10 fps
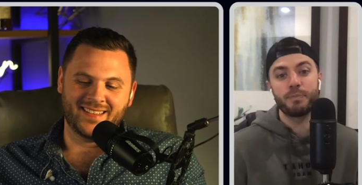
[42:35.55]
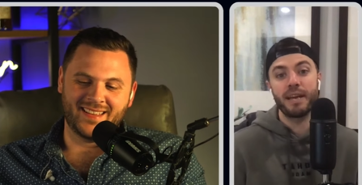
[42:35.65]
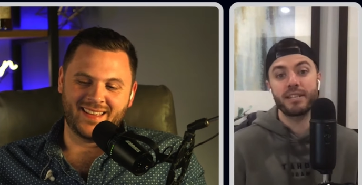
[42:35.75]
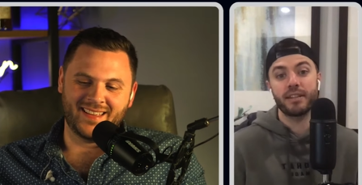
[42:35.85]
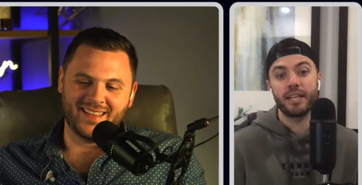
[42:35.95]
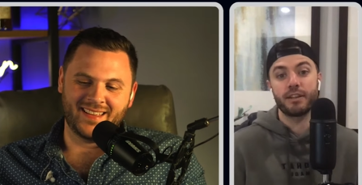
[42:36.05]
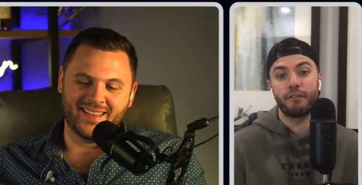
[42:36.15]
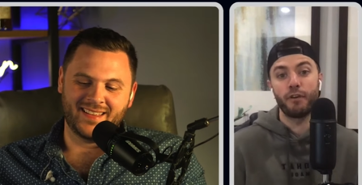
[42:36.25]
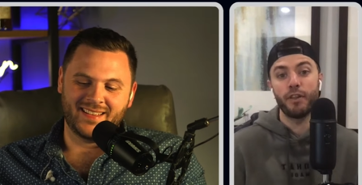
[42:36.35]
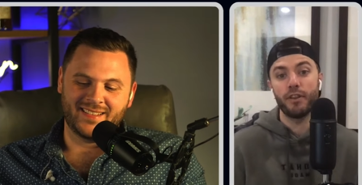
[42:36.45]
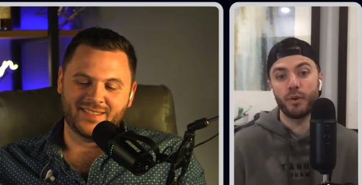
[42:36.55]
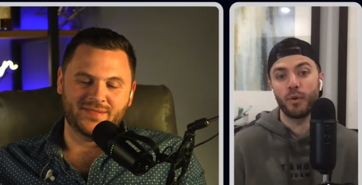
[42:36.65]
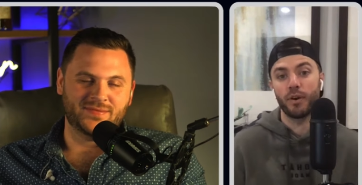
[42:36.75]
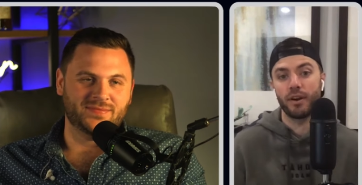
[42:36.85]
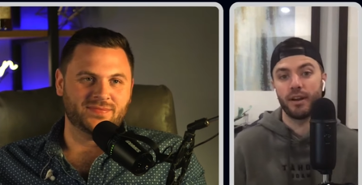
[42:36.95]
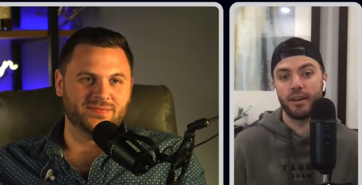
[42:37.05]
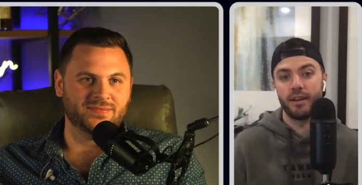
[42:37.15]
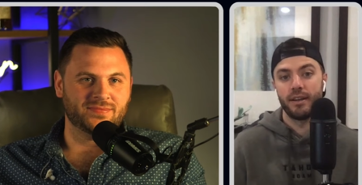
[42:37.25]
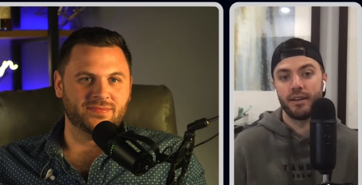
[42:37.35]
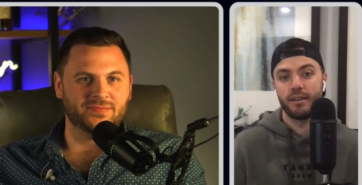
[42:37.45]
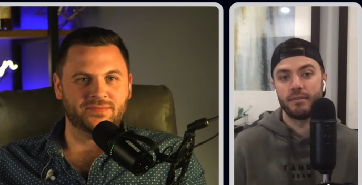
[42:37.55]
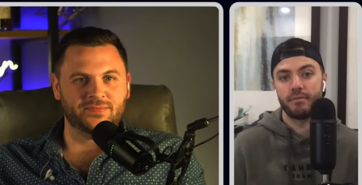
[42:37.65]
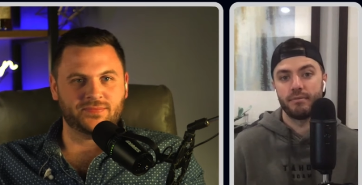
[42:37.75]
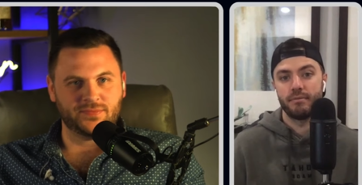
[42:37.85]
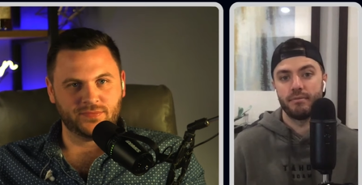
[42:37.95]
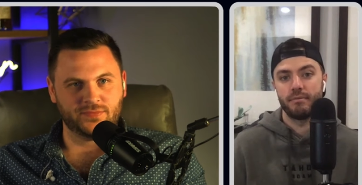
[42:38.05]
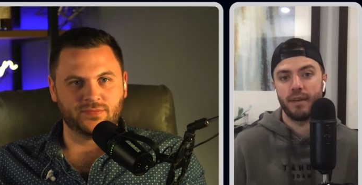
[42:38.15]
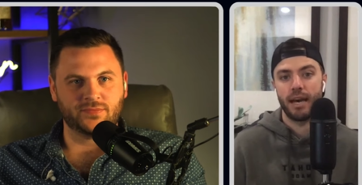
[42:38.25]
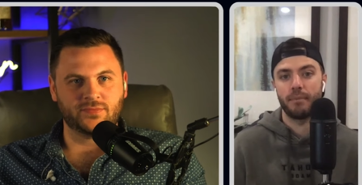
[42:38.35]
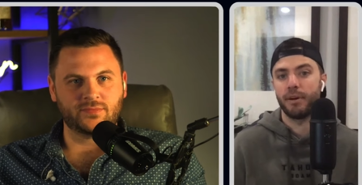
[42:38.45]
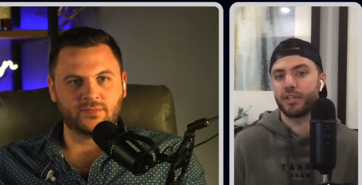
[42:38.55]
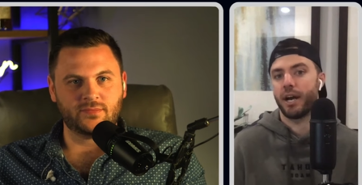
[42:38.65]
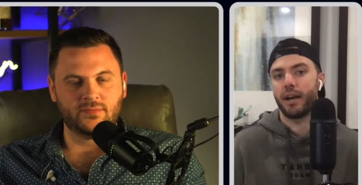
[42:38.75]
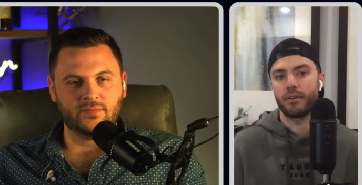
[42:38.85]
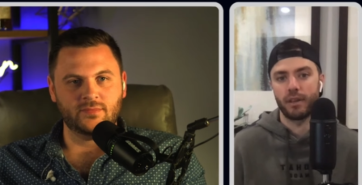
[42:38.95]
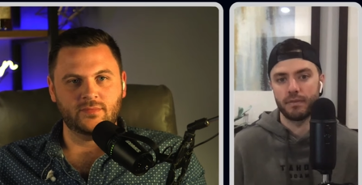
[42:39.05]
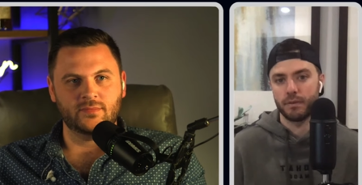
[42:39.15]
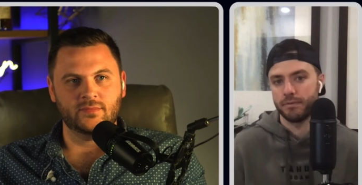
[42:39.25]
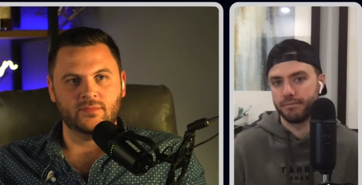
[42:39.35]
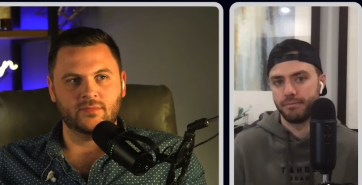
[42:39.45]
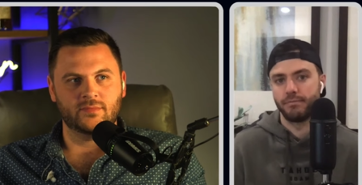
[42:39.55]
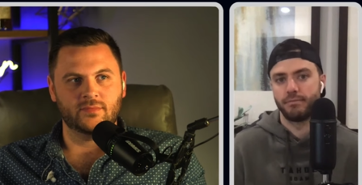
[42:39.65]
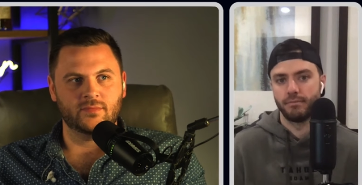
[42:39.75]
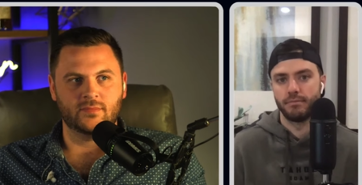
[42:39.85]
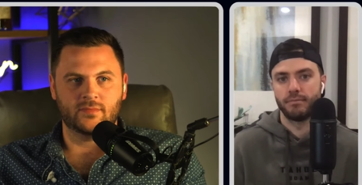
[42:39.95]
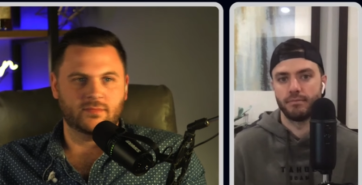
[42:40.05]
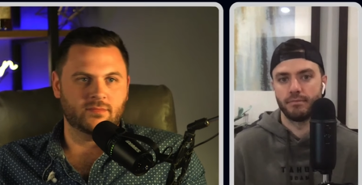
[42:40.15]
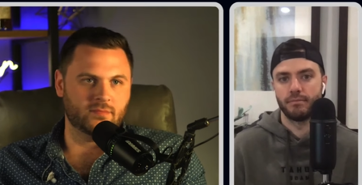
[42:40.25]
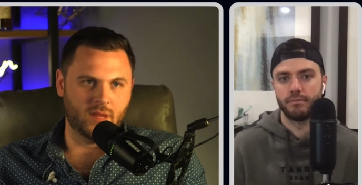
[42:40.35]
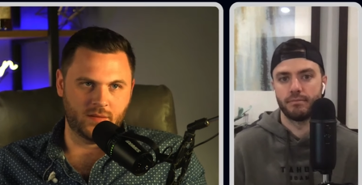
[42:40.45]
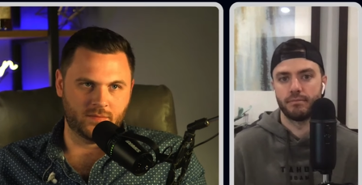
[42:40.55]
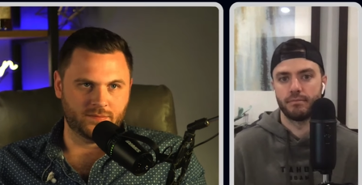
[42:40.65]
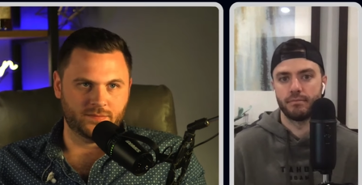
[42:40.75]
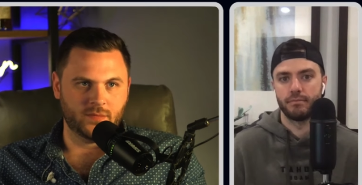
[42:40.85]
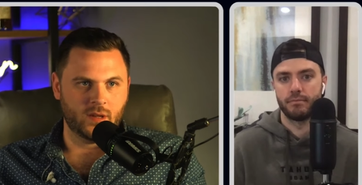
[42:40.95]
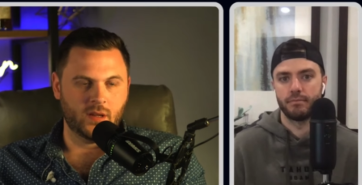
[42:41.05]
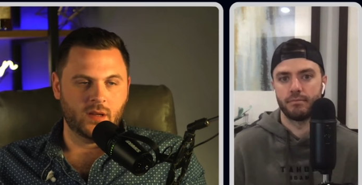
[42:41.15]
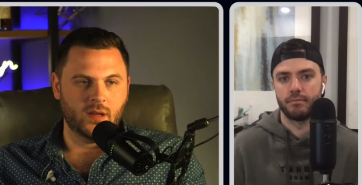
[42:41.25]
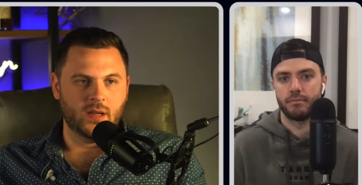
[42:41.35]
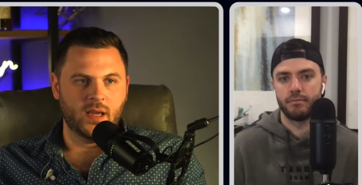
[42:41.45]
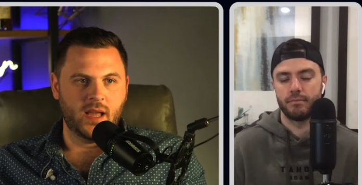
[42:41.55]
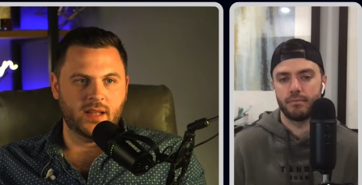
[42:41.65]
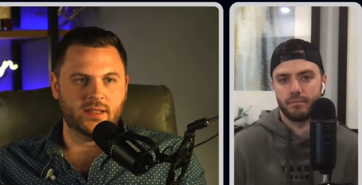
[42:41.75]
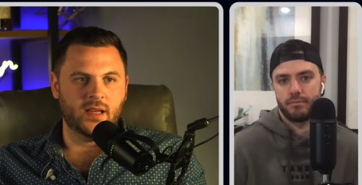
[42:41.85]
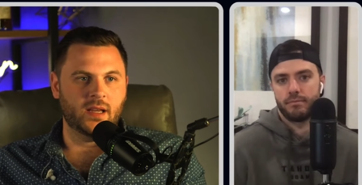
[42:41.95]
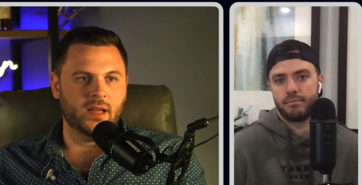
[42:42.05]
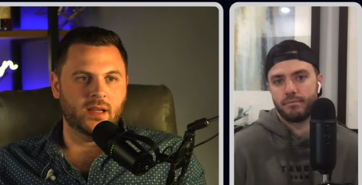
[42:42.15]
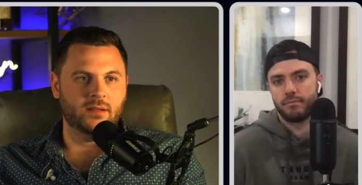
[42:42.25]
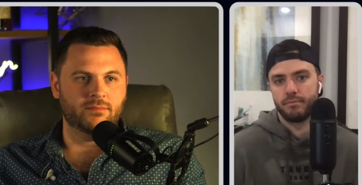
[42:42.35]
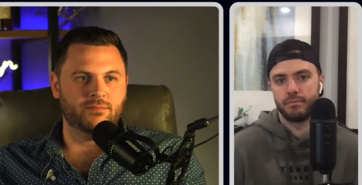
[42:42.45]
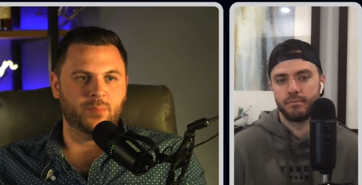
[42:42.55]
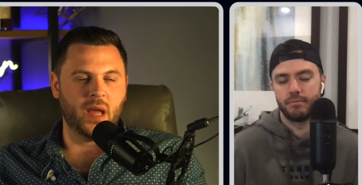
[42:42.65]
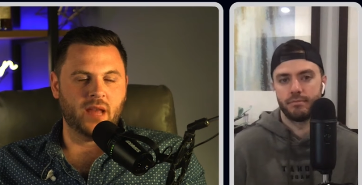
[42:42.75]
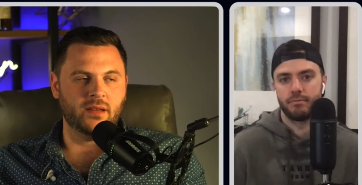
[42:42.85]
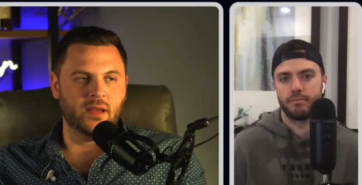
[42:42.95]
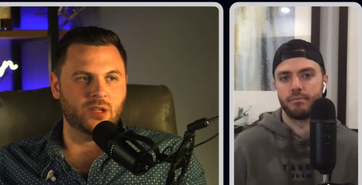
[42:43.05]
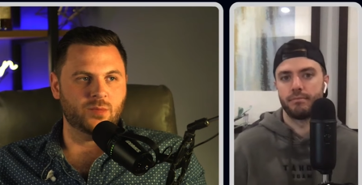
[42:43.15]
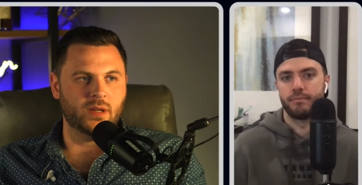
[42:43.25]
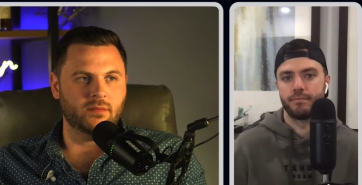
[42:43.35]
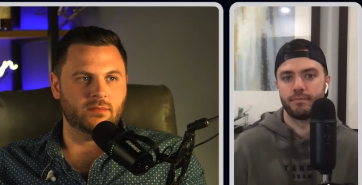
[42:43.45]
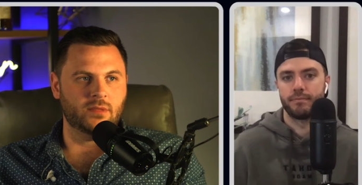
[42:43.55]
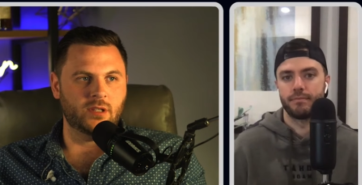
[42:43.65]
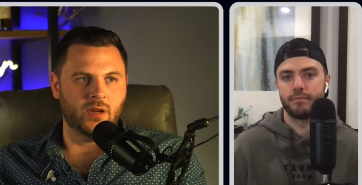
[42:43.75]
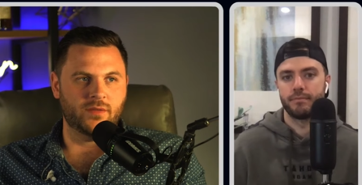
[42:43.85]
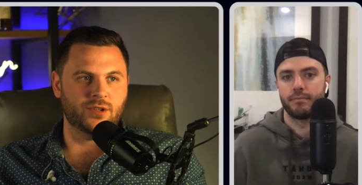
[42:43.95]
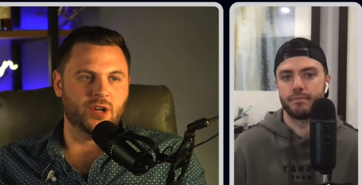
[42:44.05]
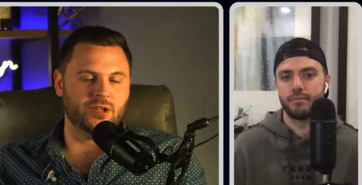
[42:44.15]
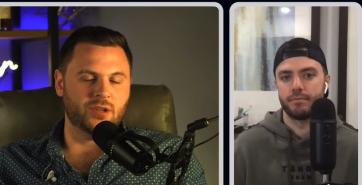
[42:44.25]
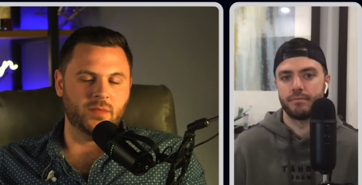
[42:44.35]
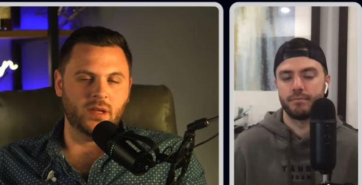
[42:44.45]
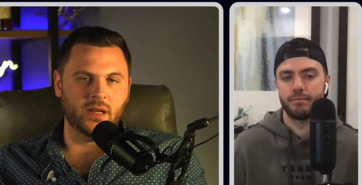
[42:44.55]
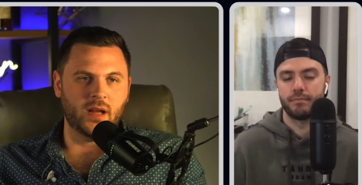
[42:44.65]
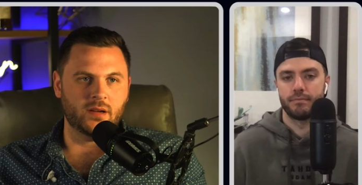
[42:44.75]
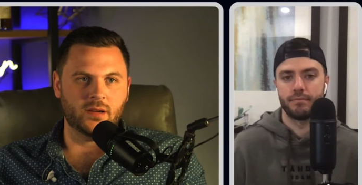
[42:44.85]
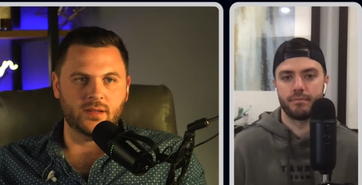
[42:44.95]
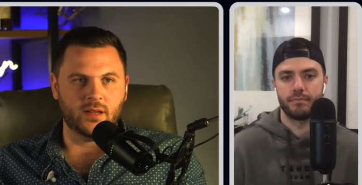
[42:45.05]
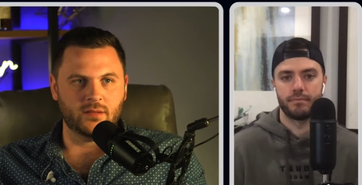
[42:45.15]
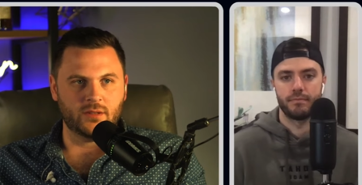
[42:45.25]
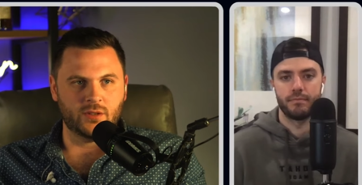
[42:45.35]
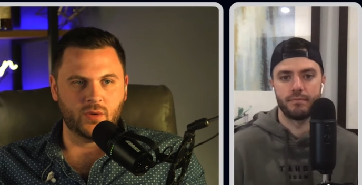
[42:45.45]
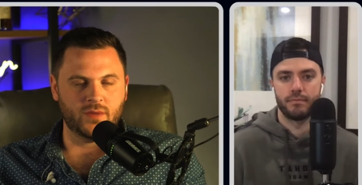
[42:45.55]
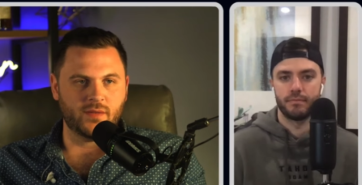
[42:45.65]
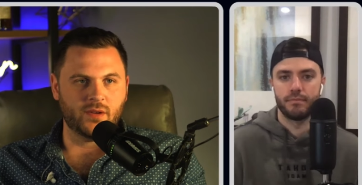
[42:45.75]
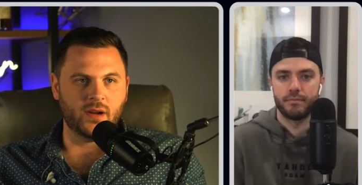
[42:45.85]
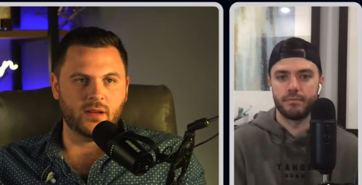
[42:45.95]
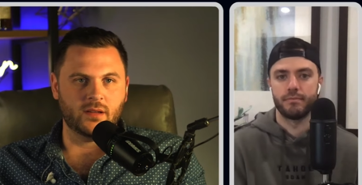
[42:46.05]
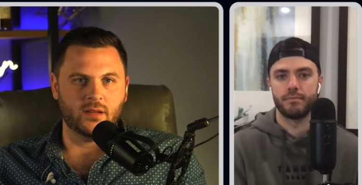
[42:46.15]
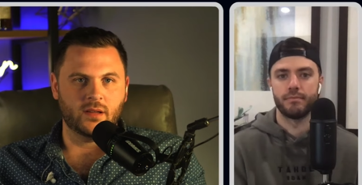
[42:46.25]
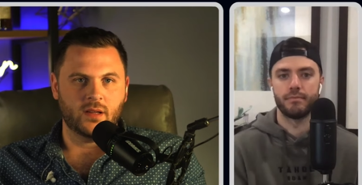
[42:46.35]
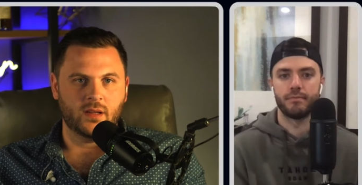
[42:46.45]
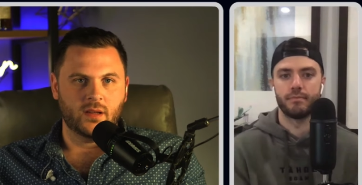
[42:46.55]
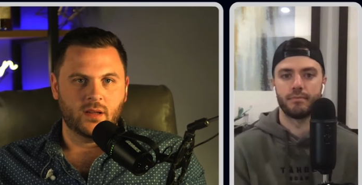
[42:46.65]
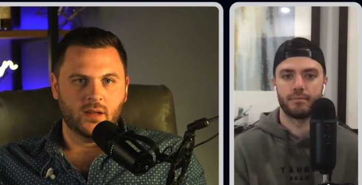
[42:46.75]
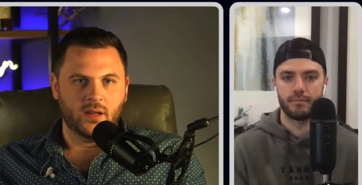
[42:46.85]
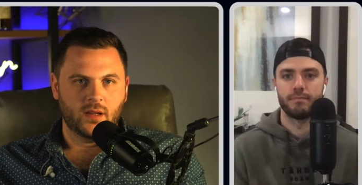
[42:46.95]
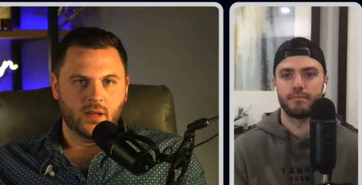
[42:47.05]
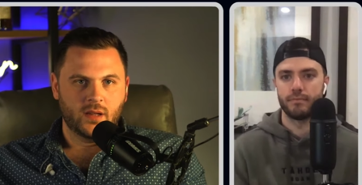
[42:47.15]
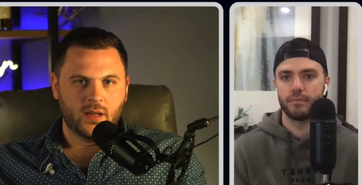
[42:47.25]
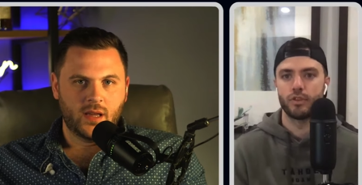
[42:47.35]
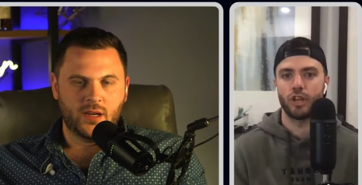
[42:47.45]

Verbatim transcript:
Speaker 1: so it's basically it's a foot in the door at a much higher level. Yeah.
Speaker 2: It's a paid engagement. You know, if you're charging a million dollars, like 25 grand. And you